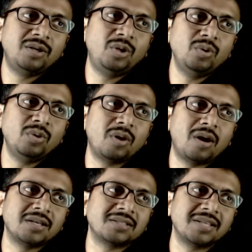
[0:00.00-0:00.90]
2
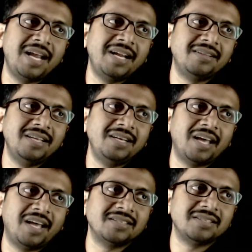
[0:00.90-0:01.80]
cos 8
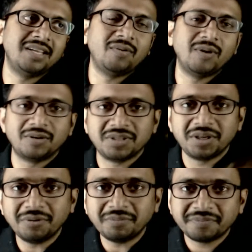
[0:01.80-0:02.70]
theta is equal to 0.